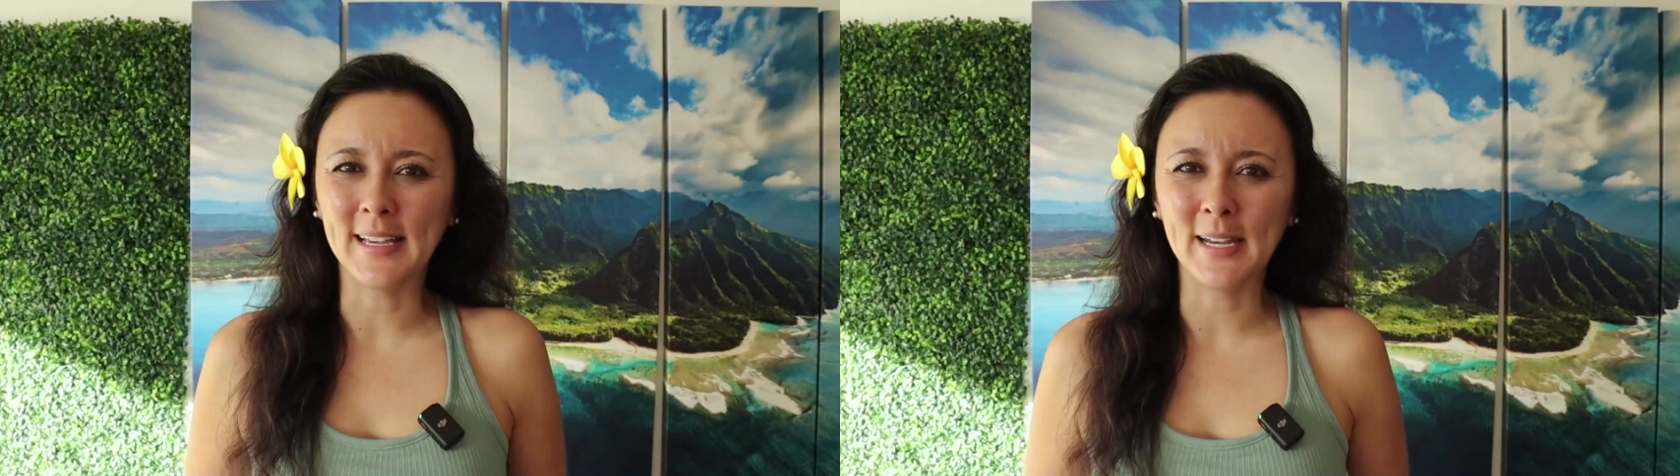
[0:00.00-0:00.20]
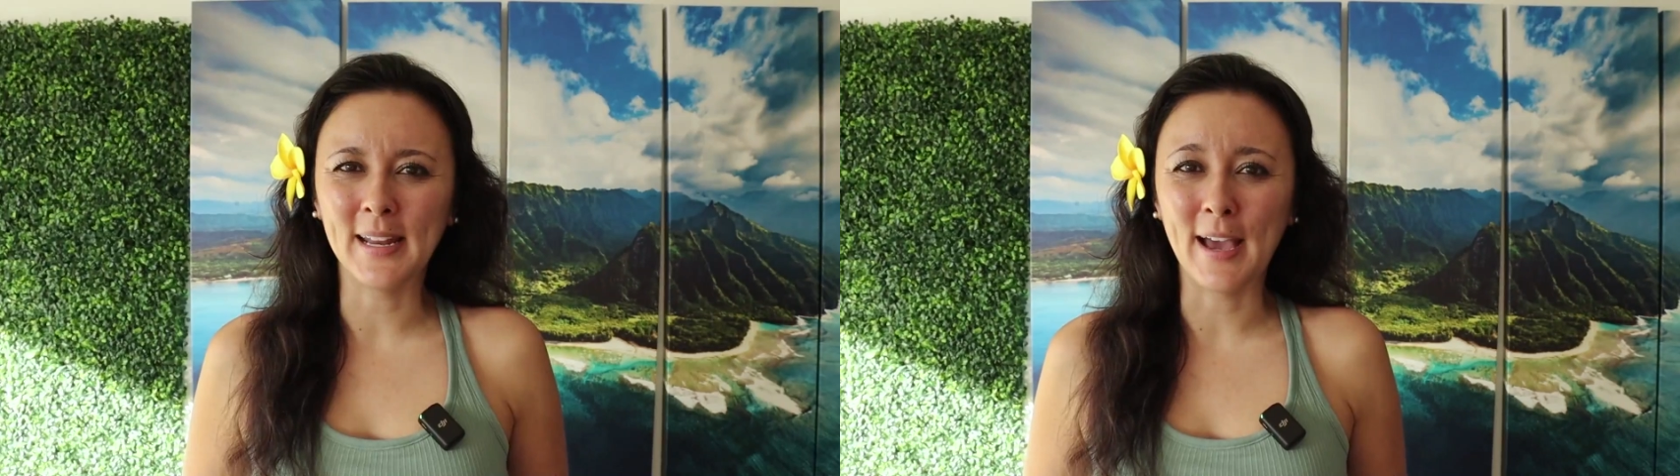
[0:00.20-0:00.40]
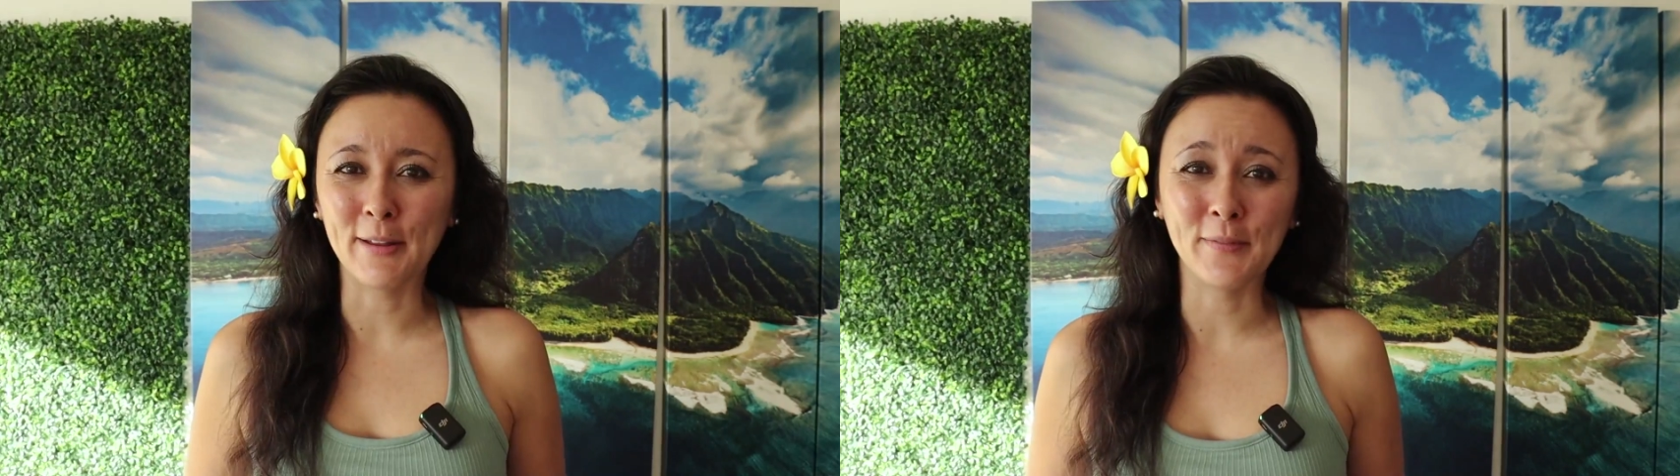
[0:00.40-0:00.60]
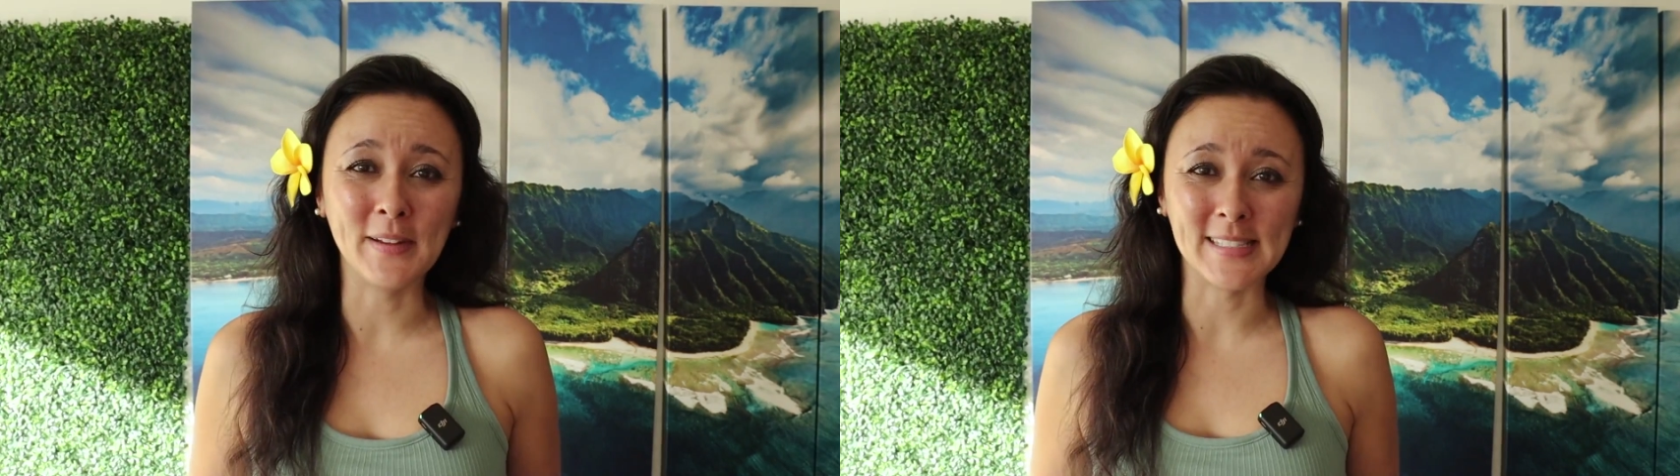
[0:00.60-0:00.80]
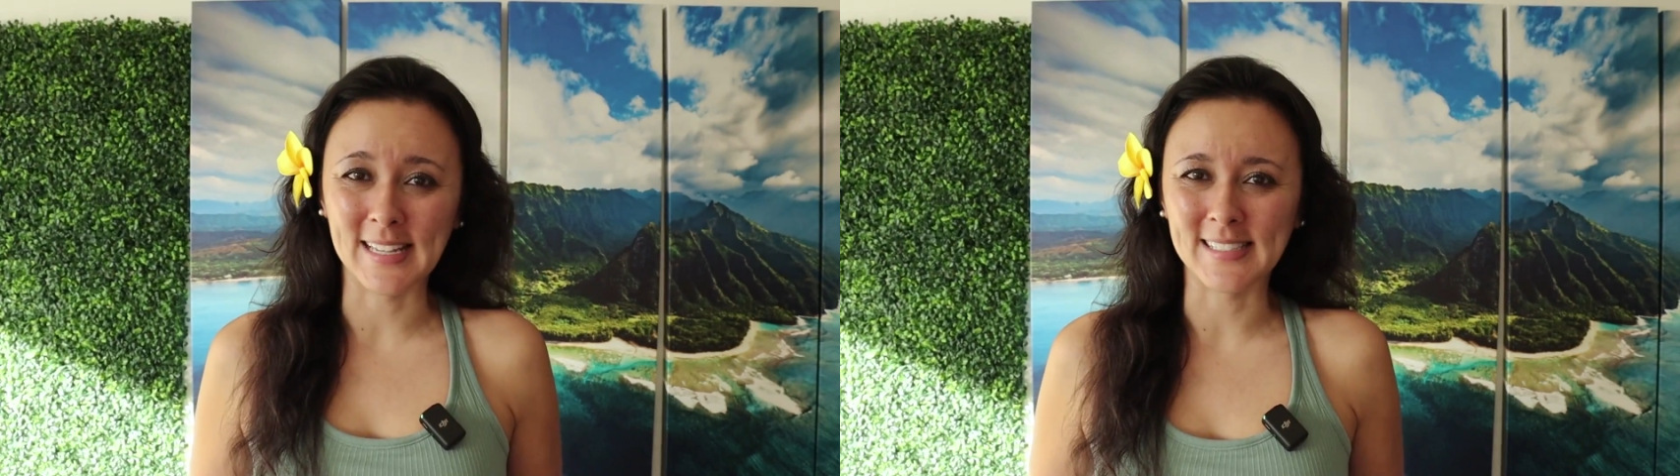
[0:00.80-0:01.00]
light out of
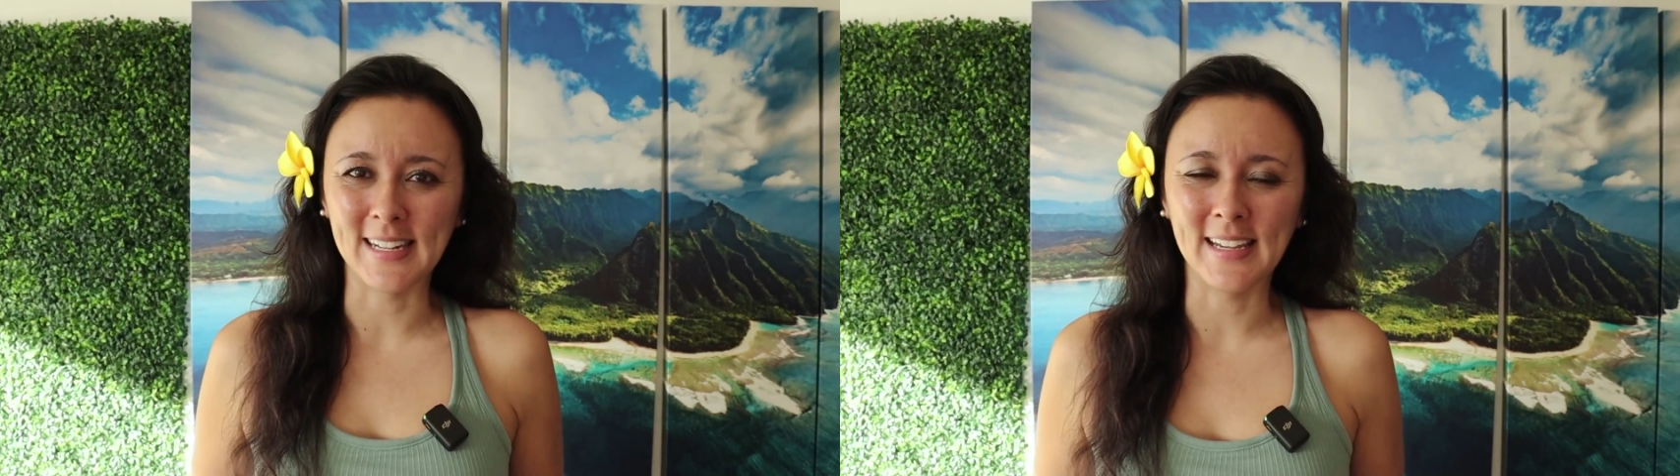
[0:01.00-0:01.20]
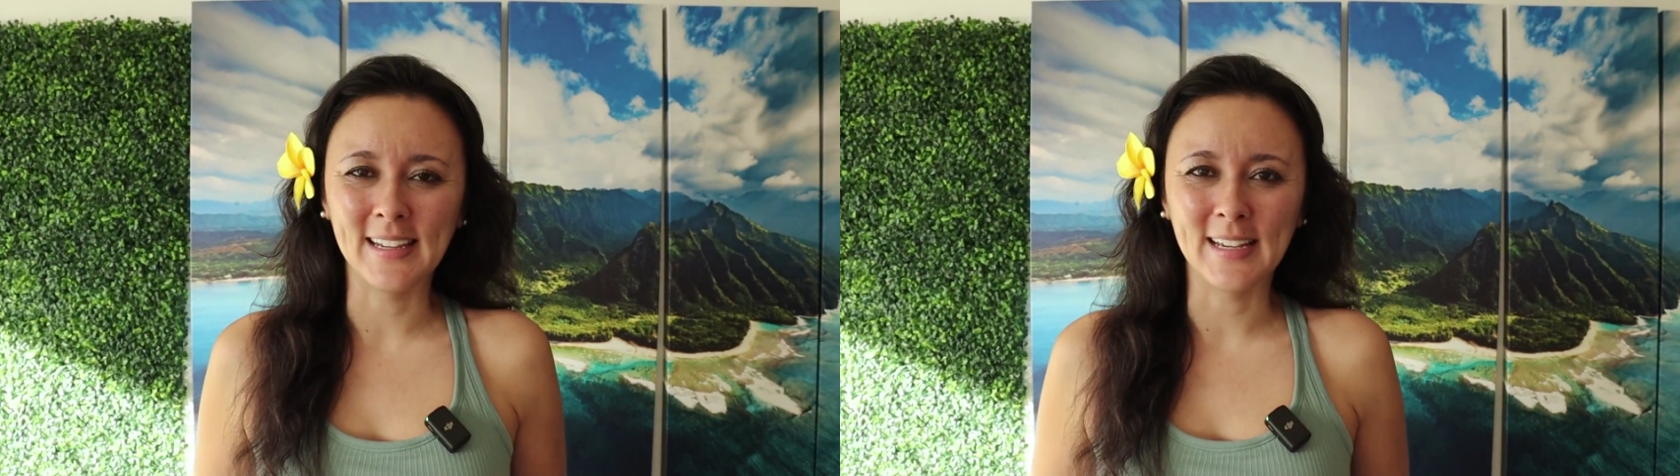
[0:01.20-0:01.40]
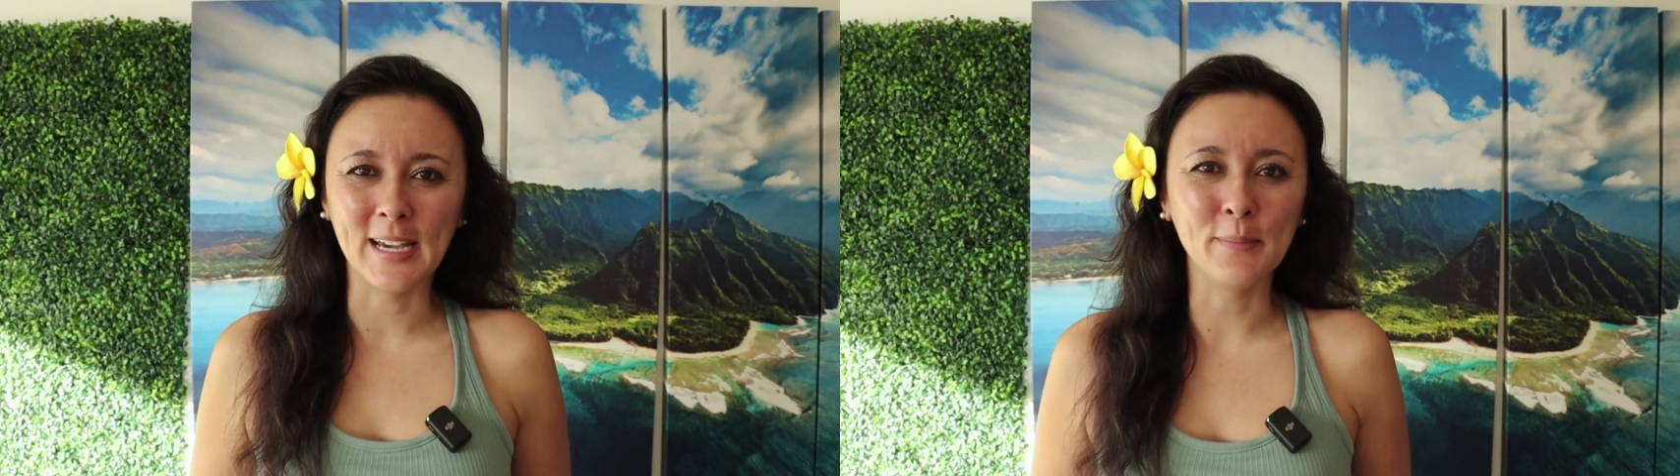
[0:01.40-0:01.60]
necessity.